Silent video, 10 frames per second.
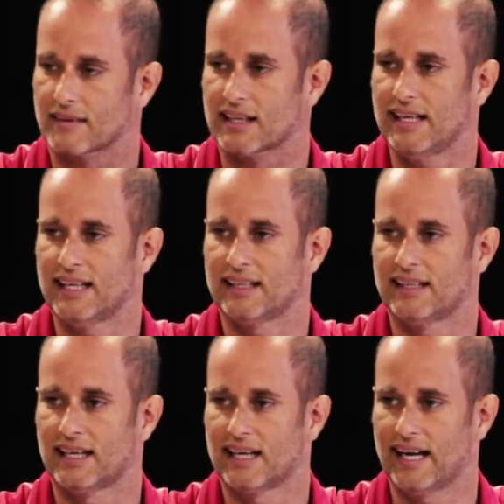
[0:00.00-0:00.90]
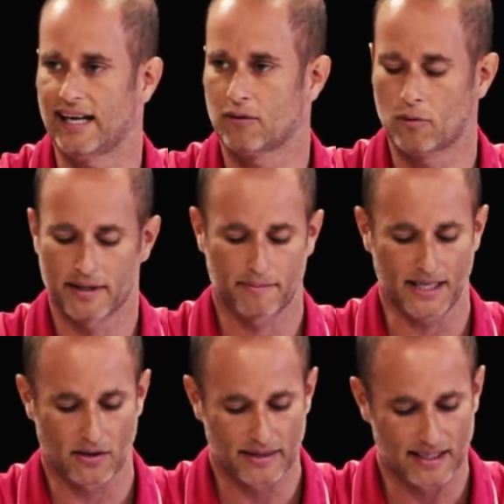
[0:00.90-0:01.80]
And hang with
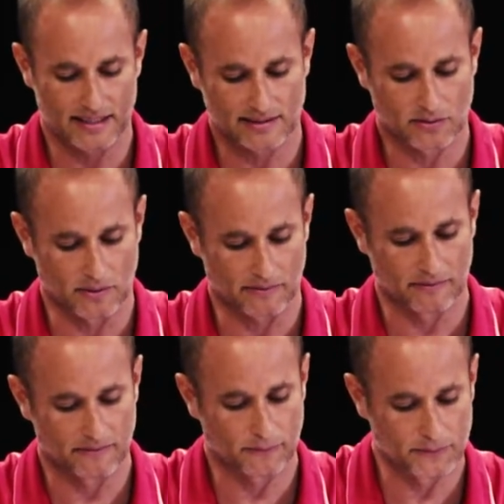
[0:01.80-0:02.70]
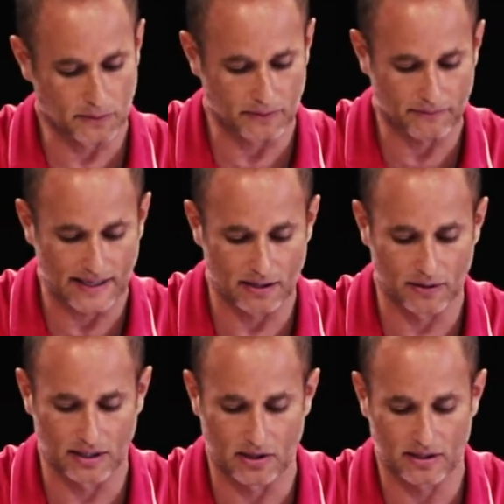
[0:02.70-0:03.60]
me on this. Sort of follow
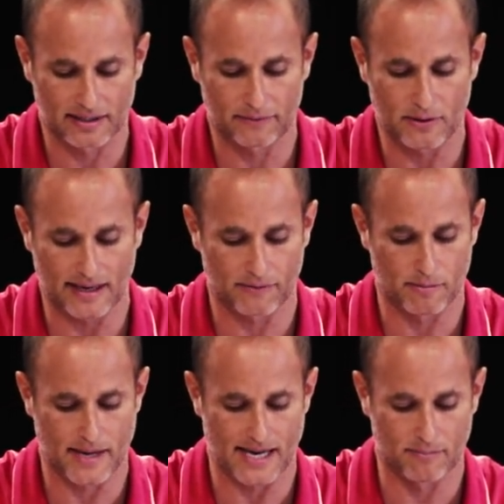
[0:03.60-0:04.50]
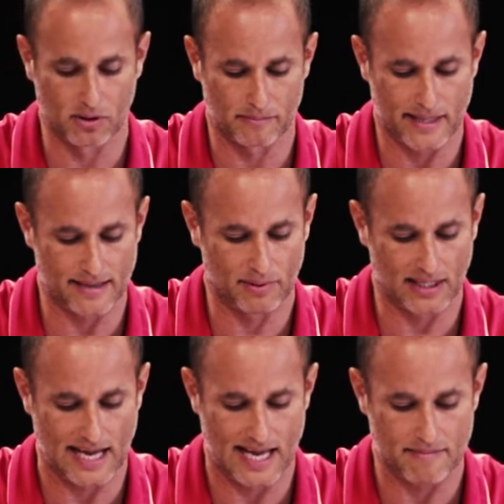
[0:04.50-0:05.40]
along if you have your Bible or
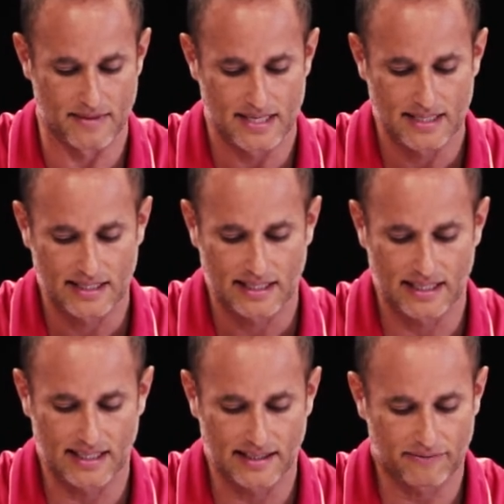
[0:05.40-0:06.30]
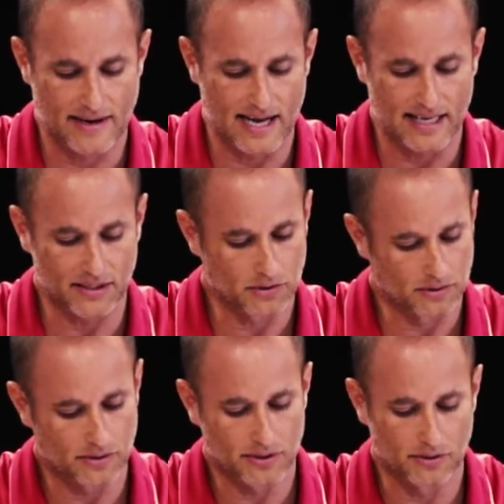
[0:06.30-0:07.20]
Bible app. If not,
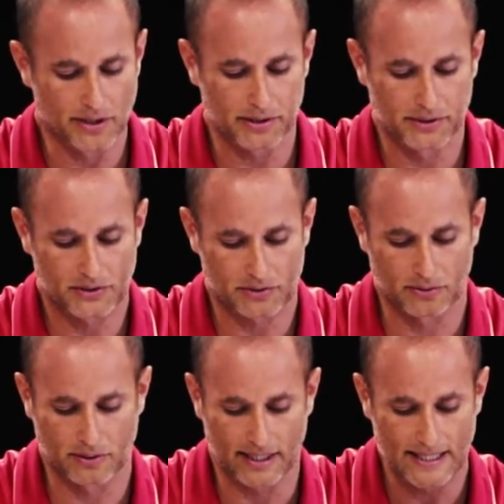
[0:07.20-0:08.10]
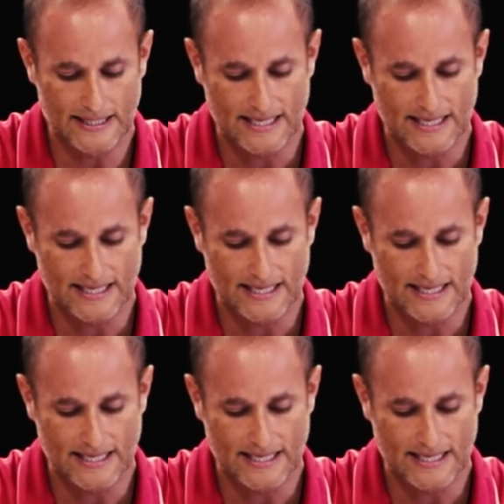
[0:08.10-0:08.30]
you'll know the story.